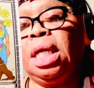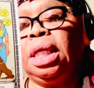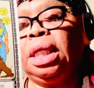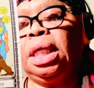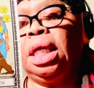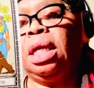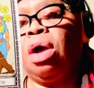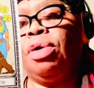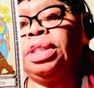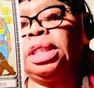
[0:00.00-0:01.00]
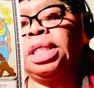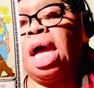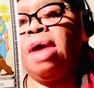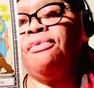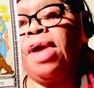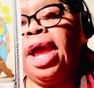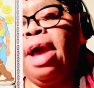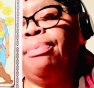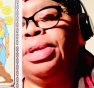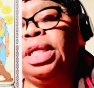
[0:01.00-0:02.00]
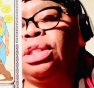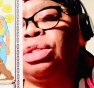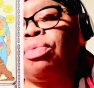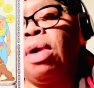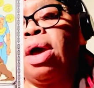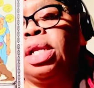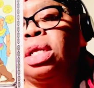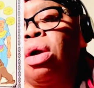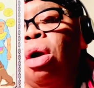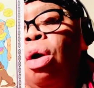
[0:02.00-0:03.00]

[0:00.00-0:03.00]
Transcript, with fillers: You know, it's a time for happiness surrounding your home.